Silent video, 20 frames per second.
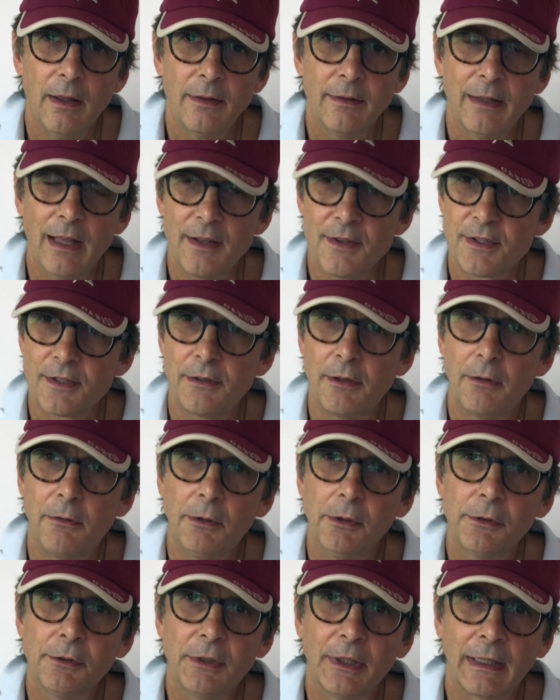that's the
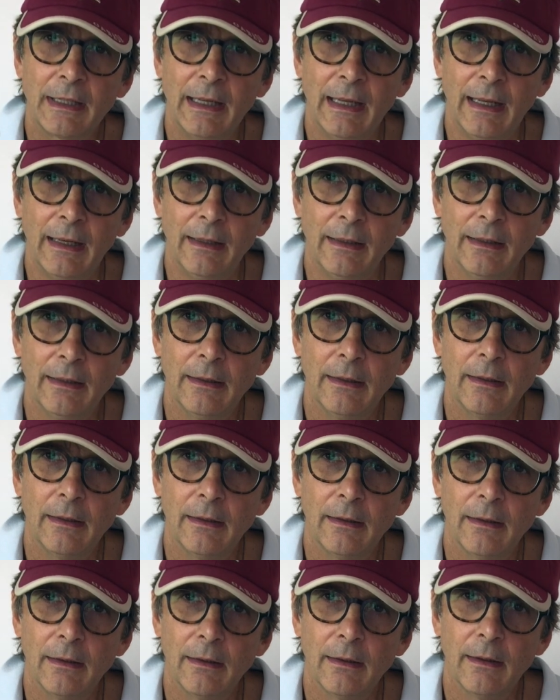root again,
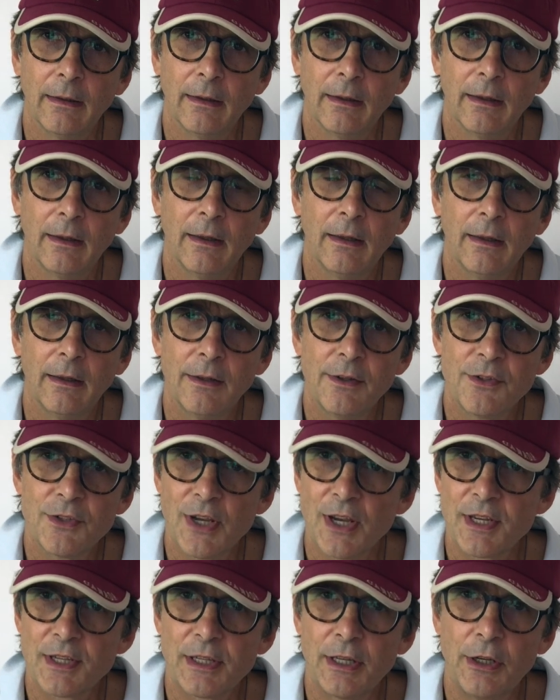
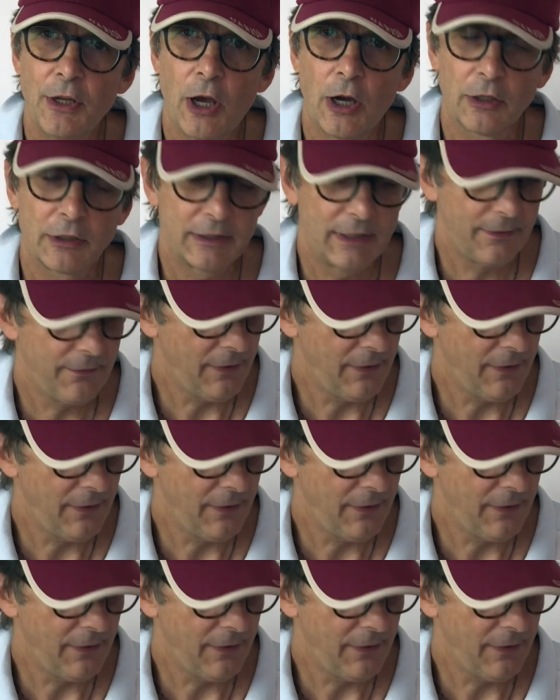just an octave